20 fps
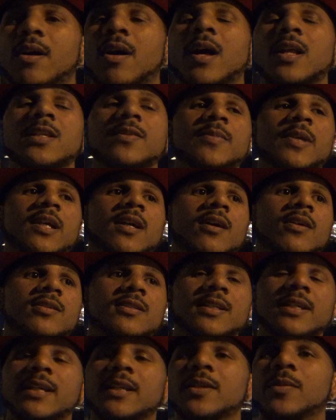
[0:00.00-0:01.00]
goal? The ultimate goal
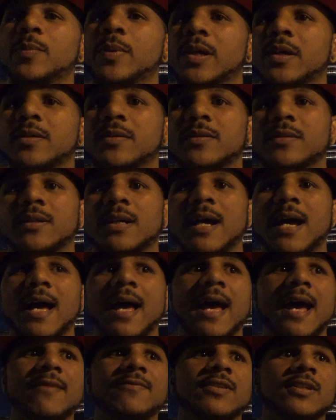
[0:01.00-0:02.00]
is getting the belt. I
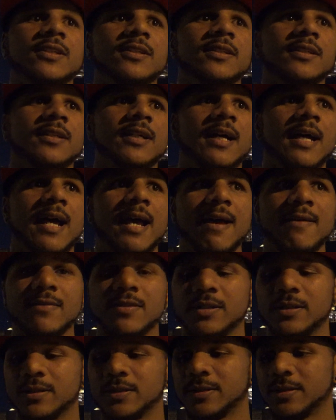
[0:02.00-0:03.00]
have
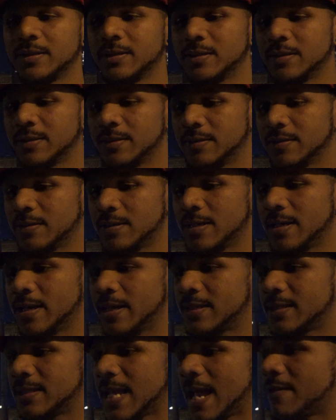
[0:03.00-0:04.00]
to
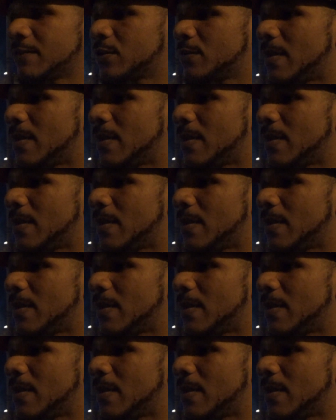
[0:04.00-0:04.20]
establish